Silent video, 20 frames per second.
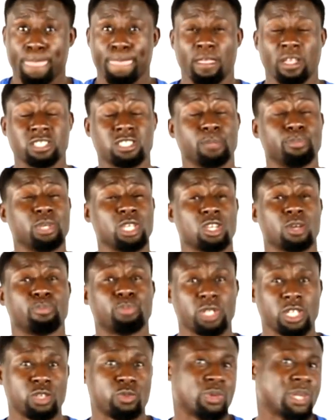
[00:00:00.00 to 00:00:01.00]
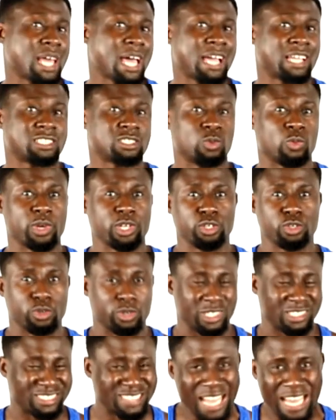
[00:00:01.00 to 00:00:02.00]
and to be completely relaxed when
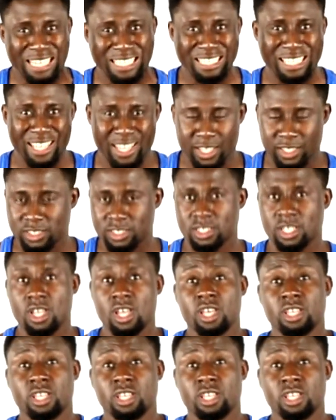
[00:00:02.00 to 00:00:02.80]
it's not engaged,